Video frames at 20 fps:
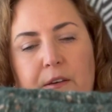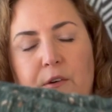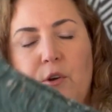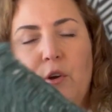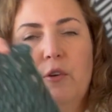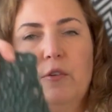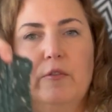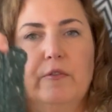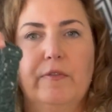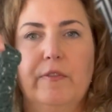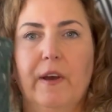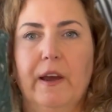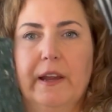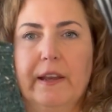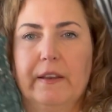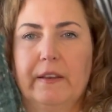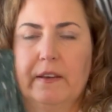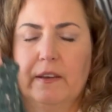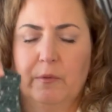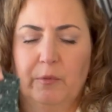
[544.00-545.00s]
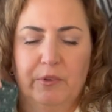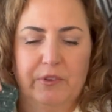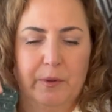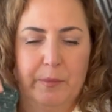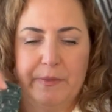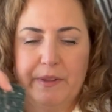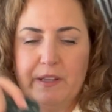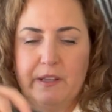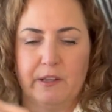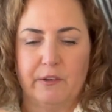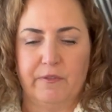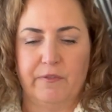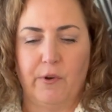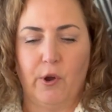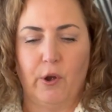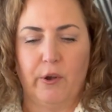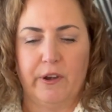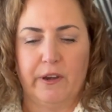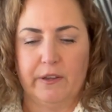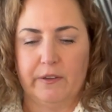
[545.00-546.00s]
couldn't find, it was something like
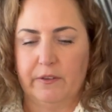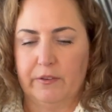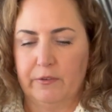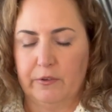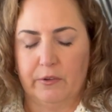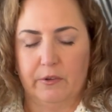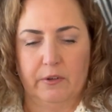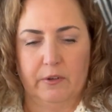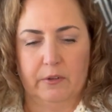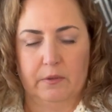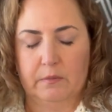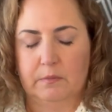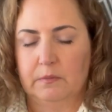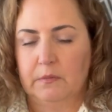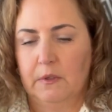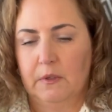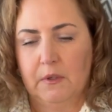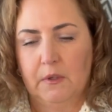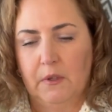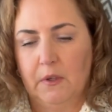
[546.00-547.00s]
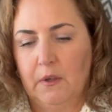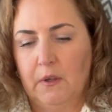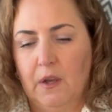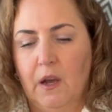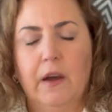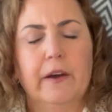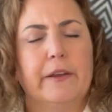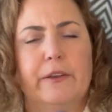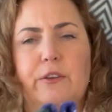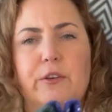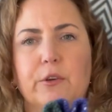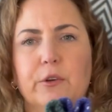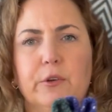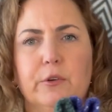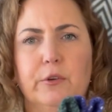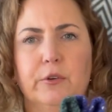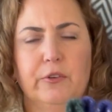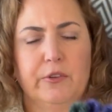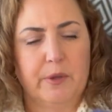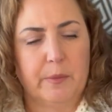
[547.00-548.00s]
Forest or
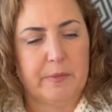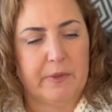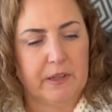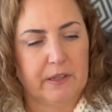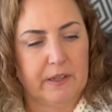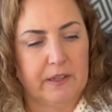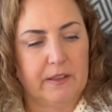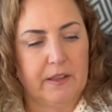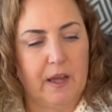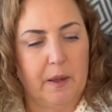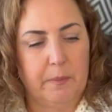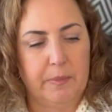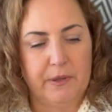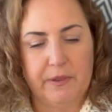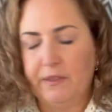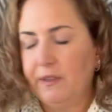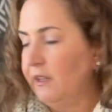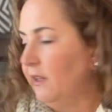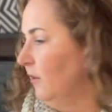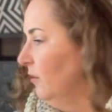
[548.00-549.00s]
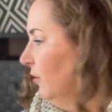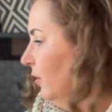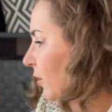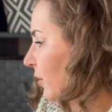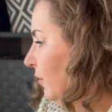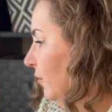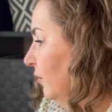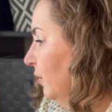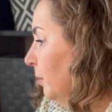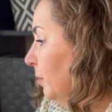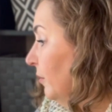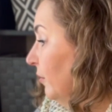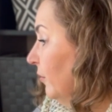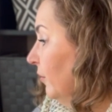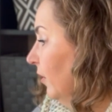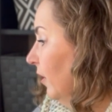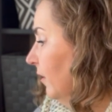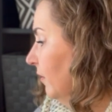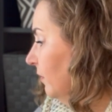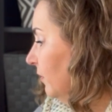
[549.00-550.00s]
Hunter or something like that, but these are super
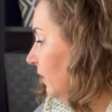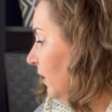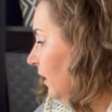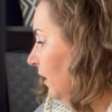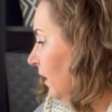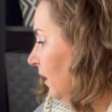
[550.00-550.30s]
soft.